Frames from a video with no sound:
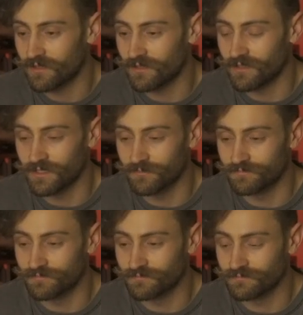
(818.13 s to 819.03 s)
that.
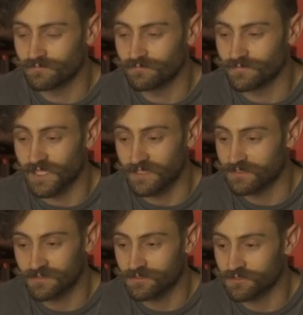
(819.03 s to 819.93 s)

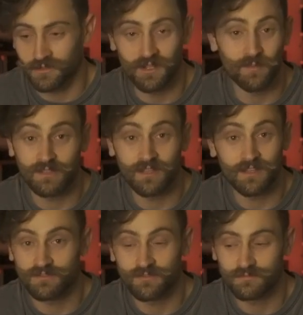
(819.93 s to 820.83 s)
That's the story of my
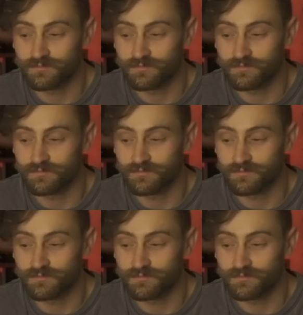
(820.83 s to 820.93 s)
life.